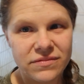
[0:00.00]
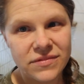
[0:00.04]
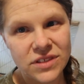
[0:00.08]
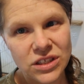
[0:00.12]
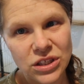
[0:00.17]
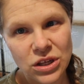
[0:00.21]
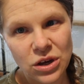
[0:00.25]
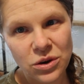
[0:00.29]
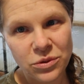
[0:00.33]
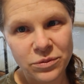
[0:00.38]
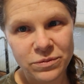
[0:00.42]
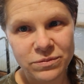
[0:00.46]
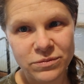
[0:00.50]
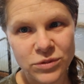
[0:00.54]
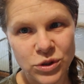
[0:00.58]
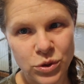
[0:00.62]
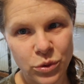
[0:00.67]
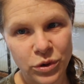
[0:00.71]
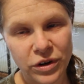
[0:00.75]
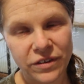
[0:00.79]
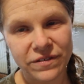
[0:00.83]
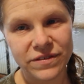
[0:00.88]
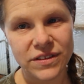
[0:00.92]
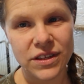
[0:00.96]
slow
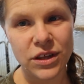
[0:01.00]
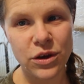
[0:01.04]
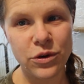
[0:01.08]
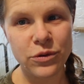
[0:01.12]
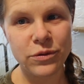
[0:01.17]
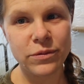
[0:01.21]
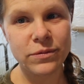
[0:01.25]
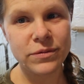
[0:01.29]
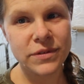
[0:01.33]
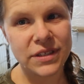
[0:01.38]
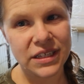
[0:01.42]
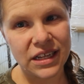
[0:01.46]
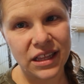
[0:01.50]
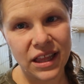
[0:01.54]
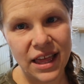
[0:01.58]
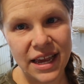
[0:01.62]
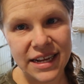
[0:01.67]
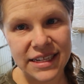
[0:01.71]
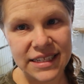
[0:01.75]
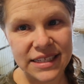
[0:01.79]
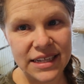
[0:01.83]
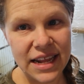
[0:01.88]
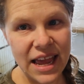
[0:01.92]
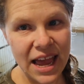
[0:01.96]
sort of slow
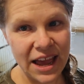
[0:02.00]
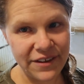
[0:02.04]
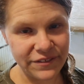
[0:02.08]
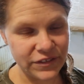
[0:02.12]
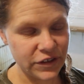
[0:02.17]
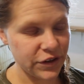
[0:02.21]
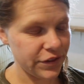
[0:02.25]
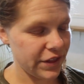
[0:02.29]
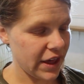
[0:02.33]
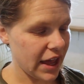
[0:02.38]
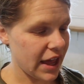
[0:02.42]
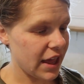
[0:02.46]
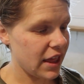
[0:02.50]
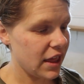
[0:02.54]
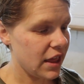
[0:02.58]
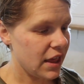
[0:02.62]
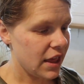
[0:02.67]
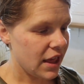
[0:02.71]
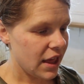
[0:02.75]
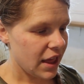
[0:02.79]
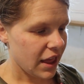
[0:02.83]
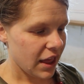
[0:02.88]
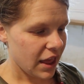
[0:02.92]
decline after that.